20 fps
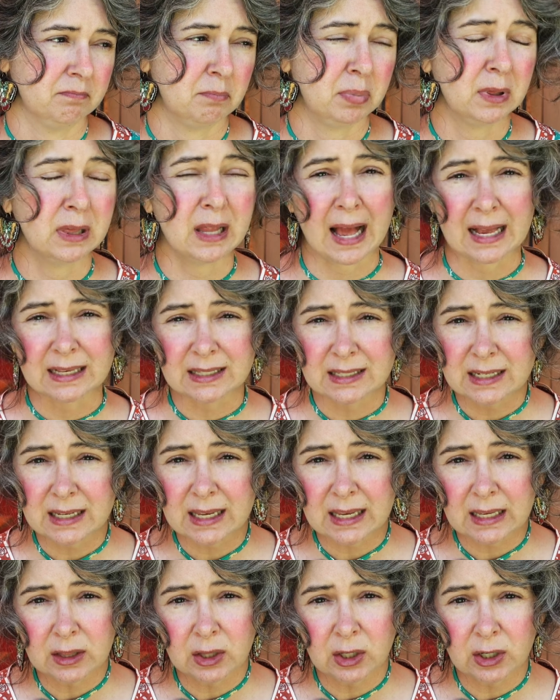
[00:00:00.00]

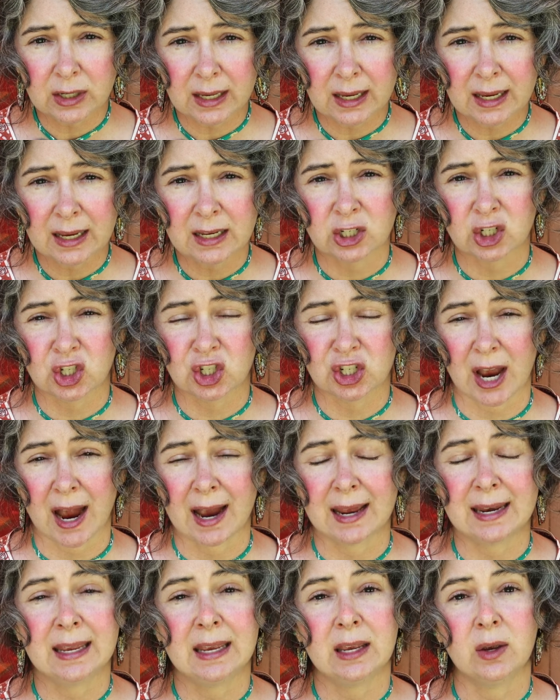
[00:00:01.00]
plasticky looking and
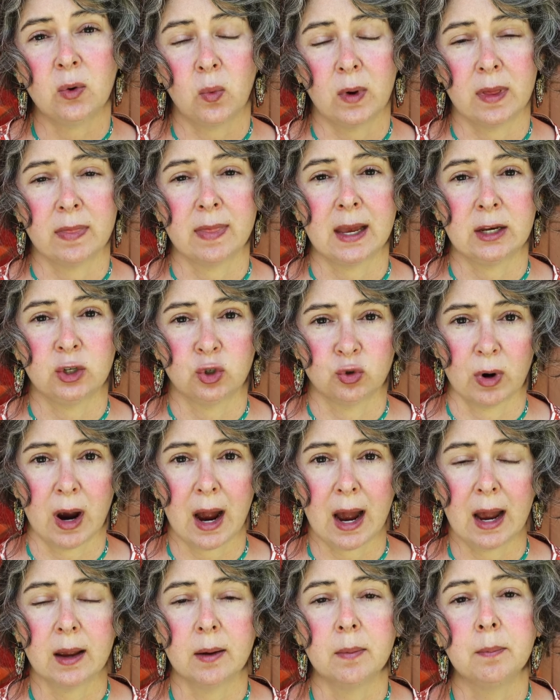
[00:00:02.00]
shiny when they
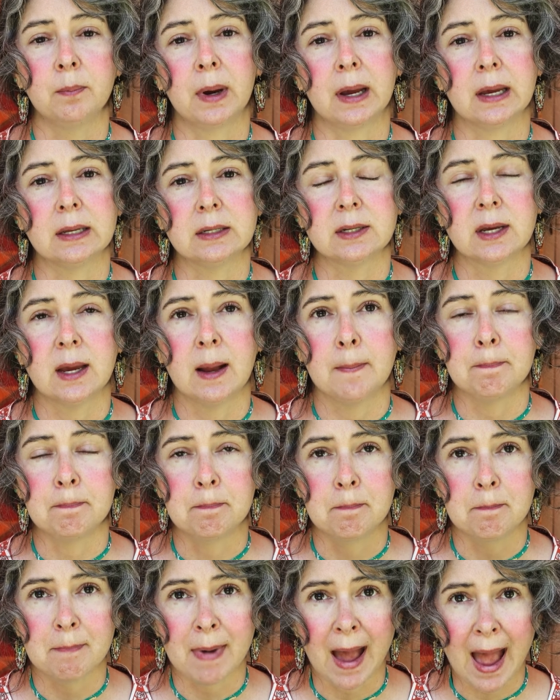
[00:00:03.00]
dry, but
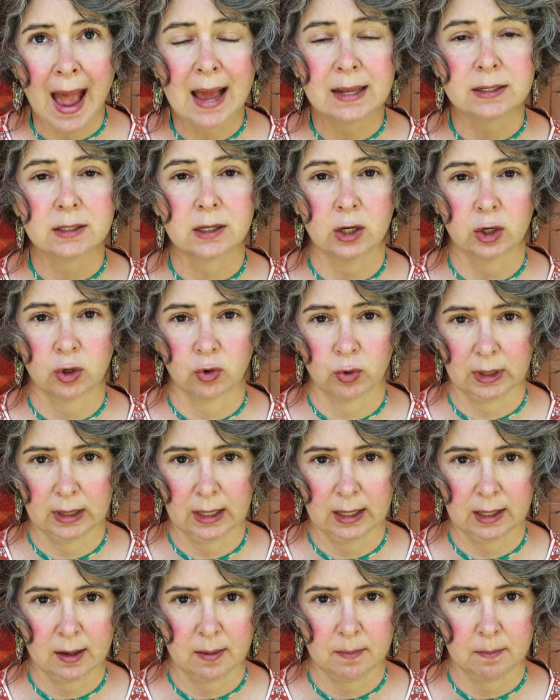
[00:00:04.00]
matte
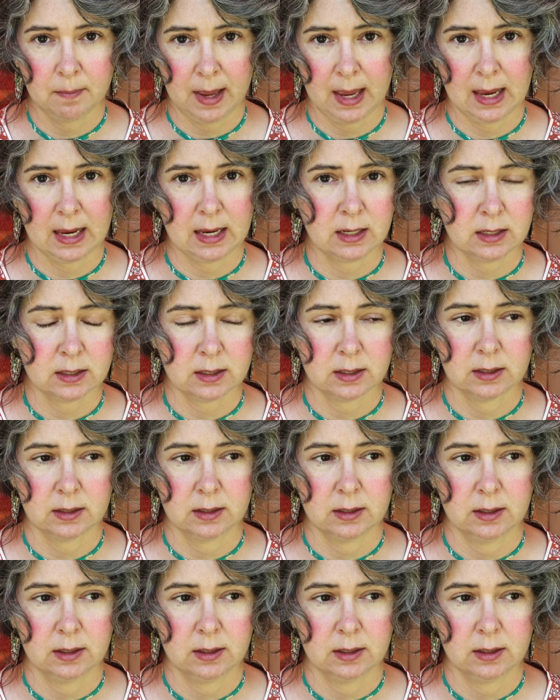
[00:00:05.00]
acrylic paint